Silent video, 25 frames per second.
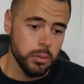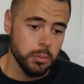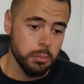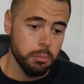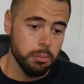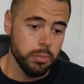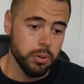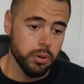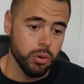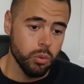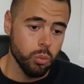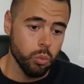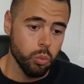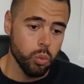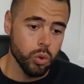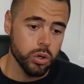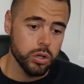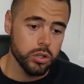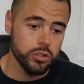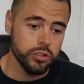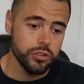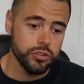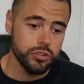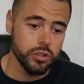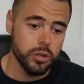But what are
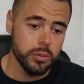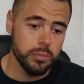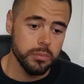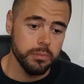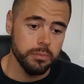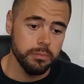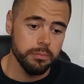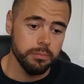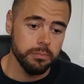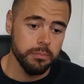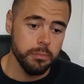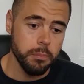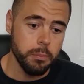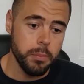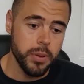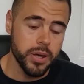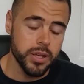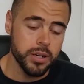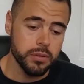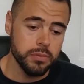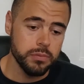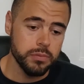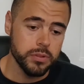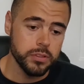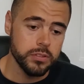some
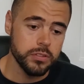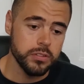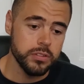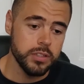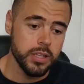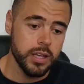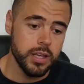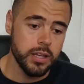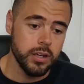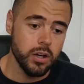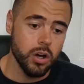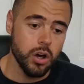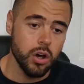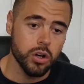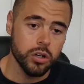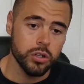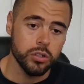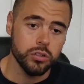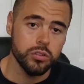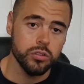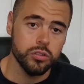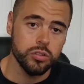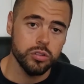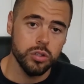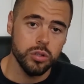benefits that aren't
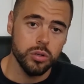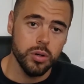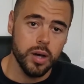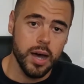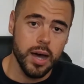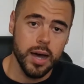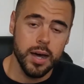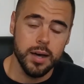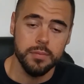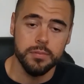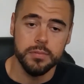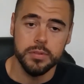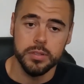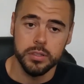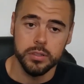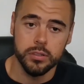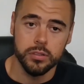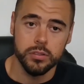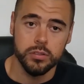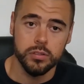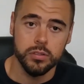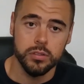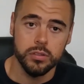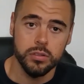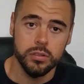so
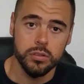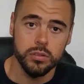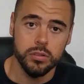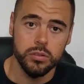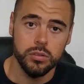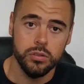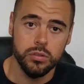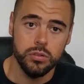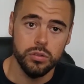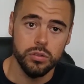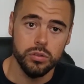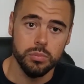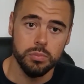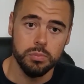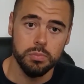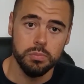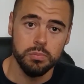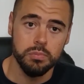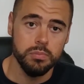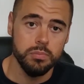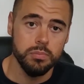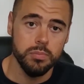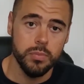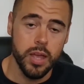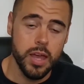obvious to
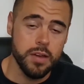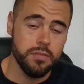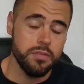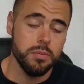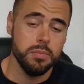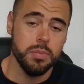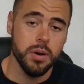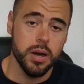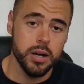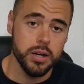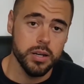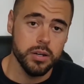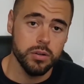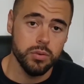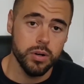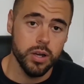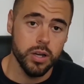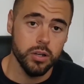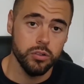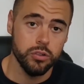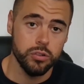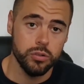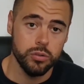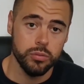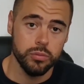everybody
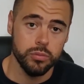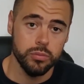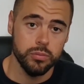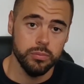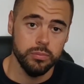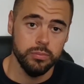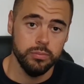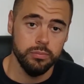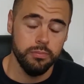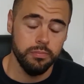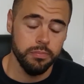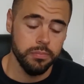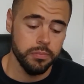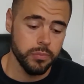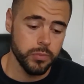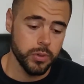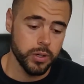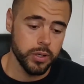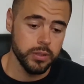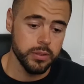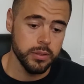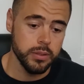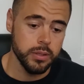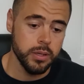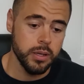around you,
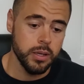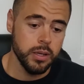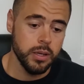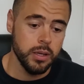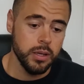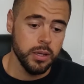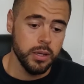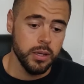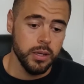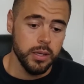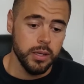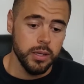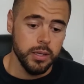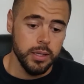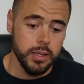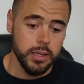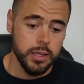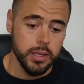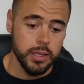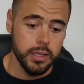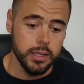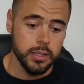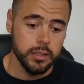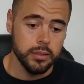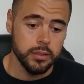right?
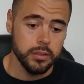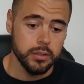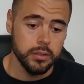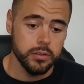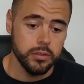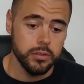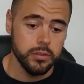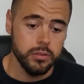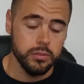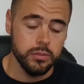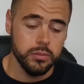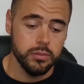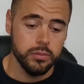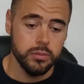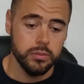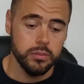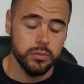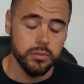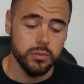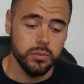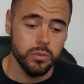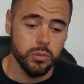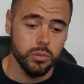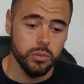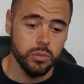And
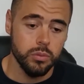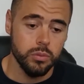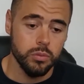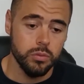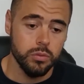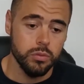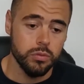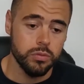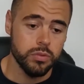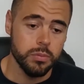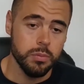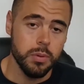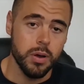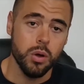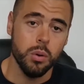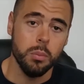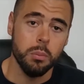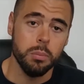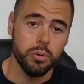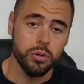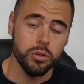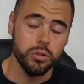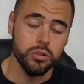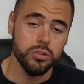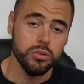from my own
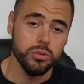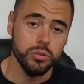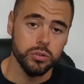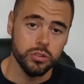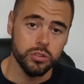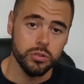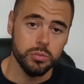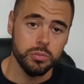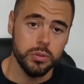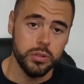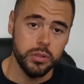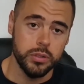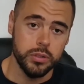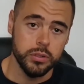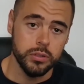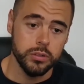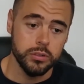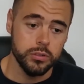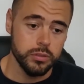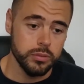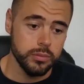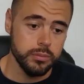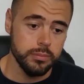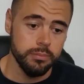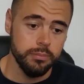personal
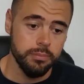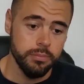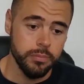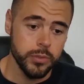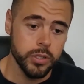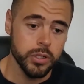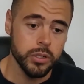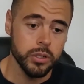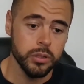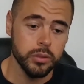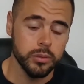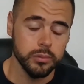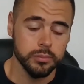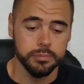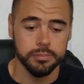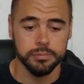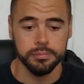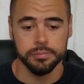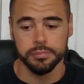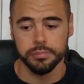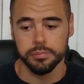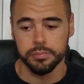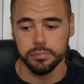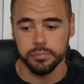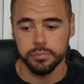experience,
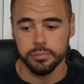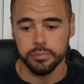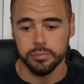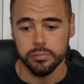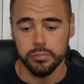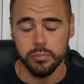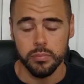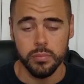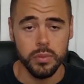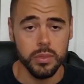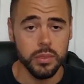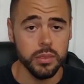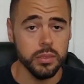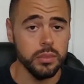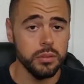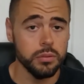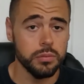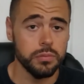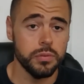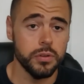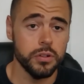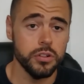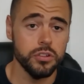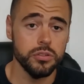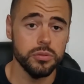the
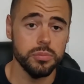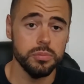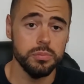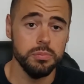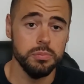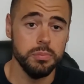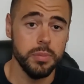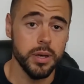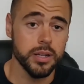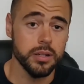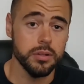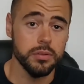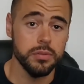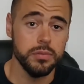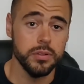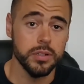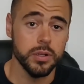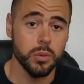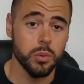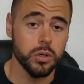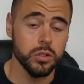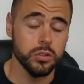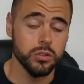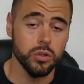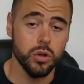first benefit I
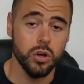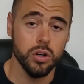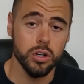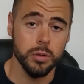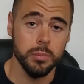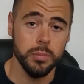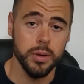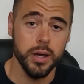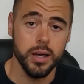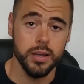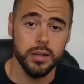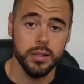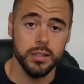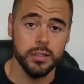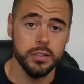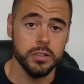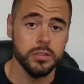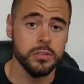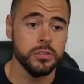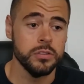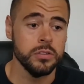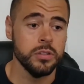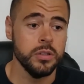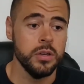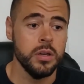want to talk about
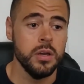is